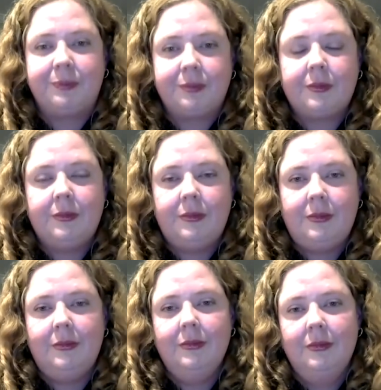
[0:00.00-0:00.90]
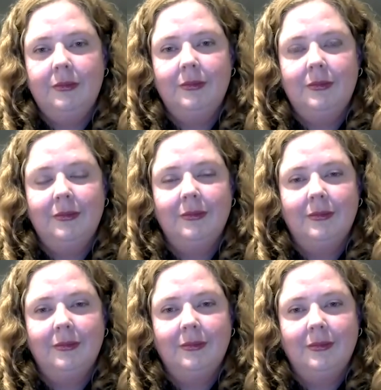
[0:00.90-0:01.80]

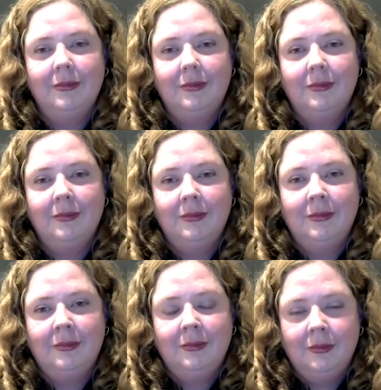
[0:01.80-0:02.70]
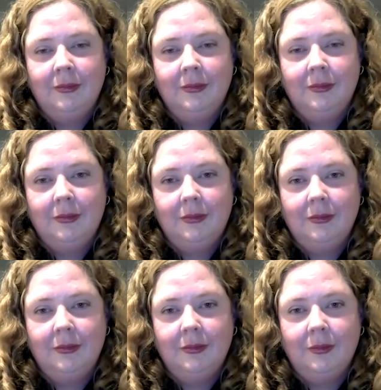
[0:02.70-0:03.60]

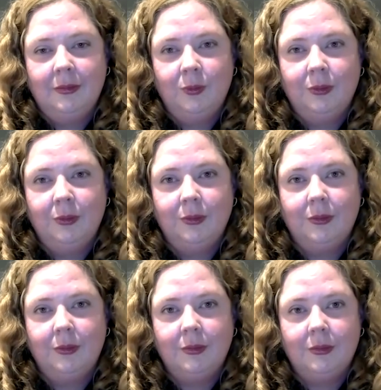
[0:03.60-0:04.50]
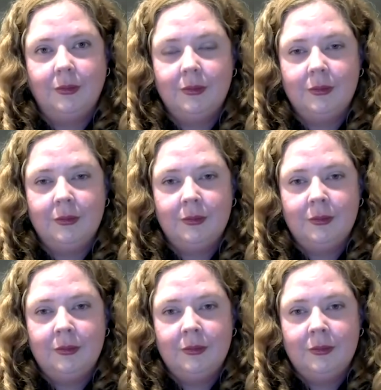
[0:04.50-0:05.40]

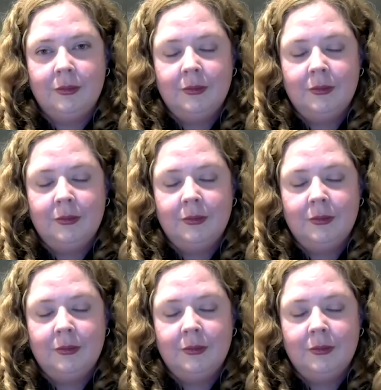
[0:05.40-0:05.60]
[no speech]